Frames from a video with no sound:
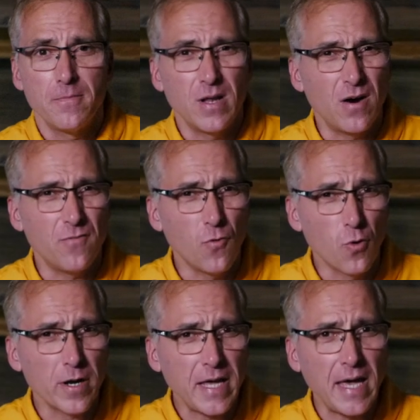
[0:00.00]
Now
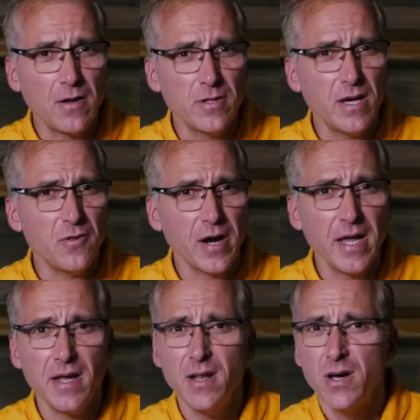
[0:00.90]
4K, on the other
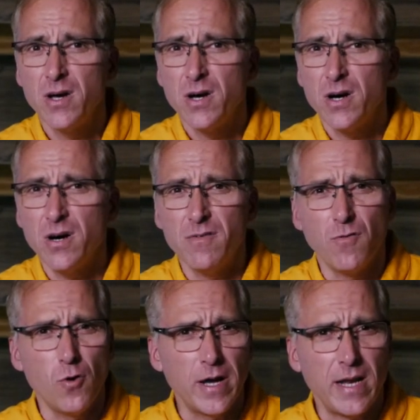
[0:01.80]
hand,
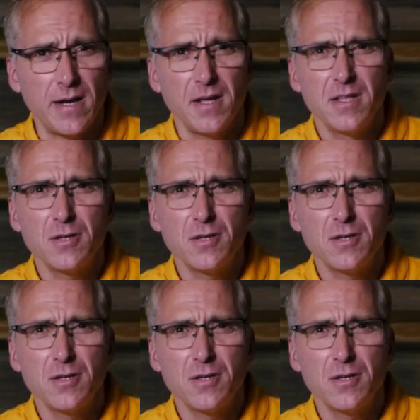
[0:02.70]
avoid it.